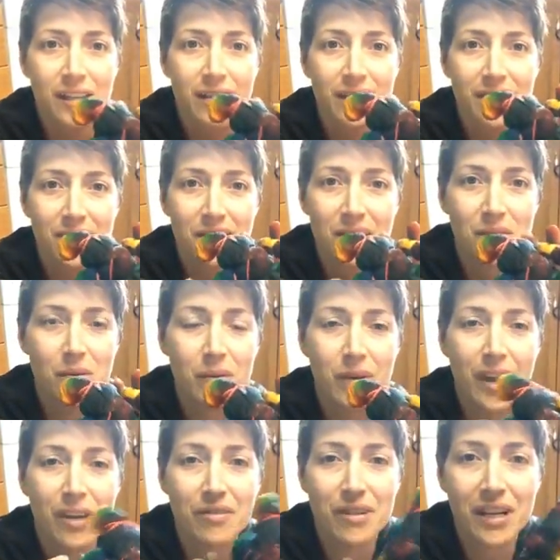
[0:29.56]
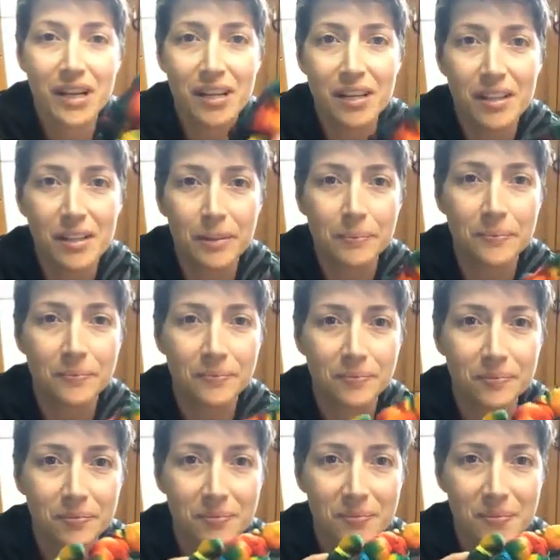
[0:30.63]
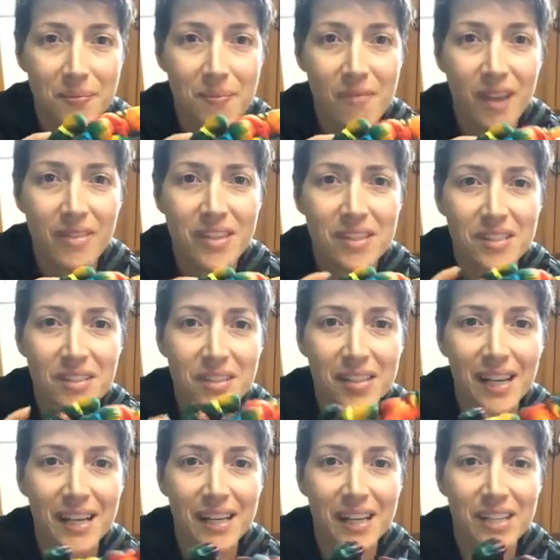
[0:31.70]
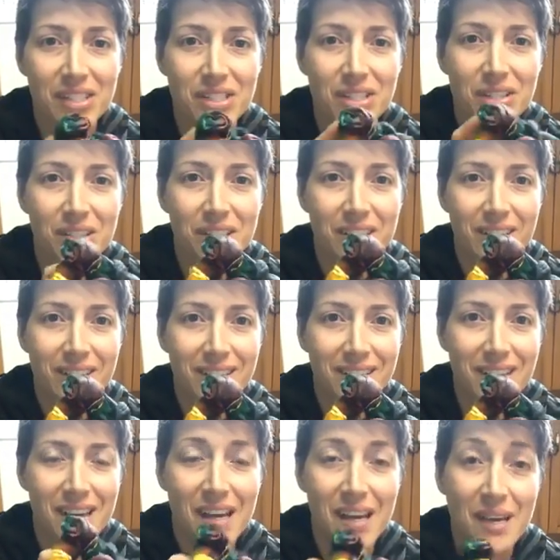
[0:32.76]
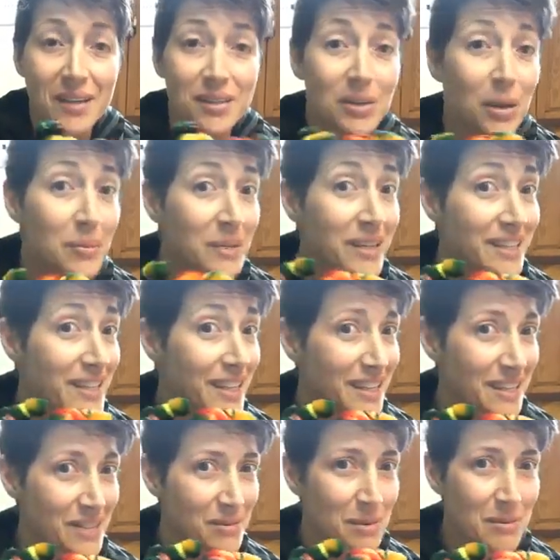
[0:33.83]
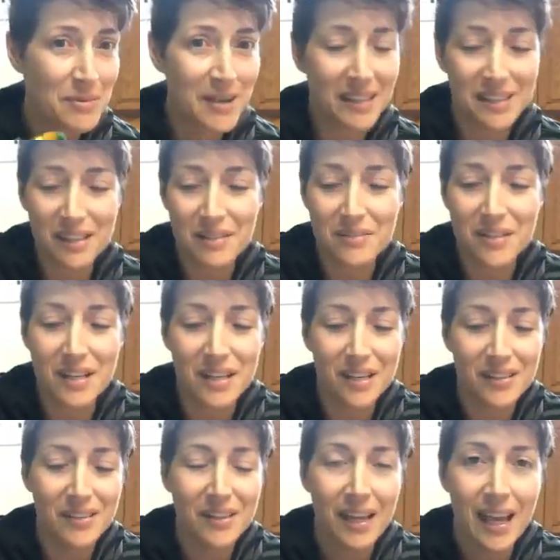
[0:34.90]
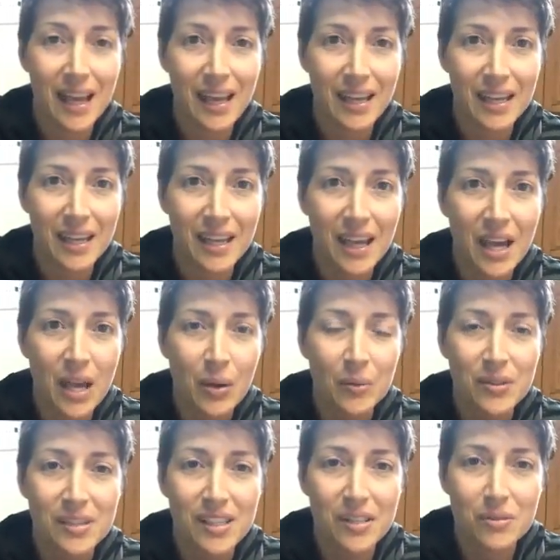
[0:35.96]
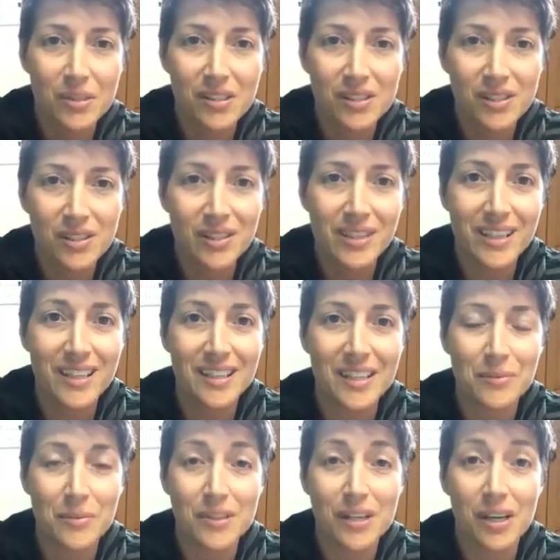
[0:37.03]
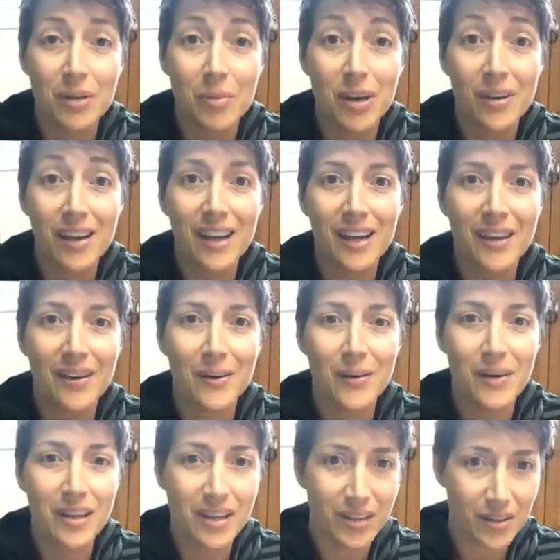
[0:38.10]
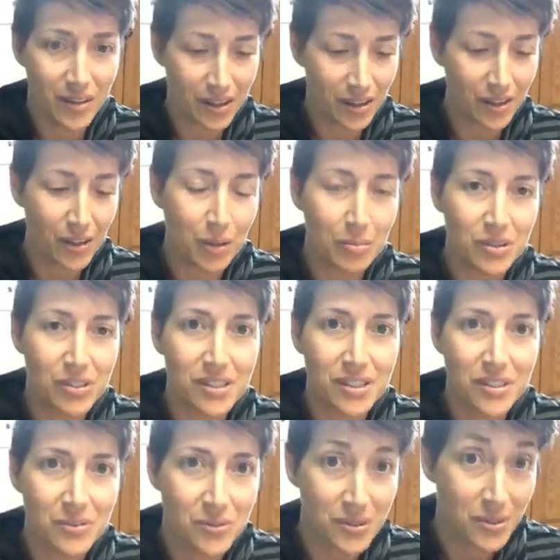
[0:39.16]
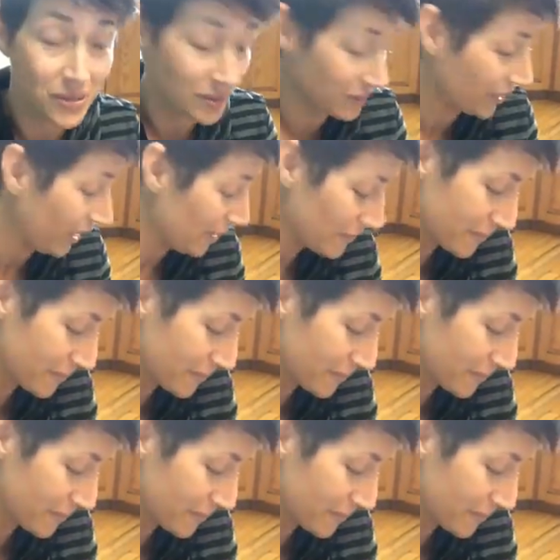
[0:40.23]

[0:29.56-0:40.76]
So this is what we have right here. This is our tie-dye shirt. So I'm going to take these rubber bands off right now, and we'll see the result, and then we'll talk about how you can accomplish this result, okay?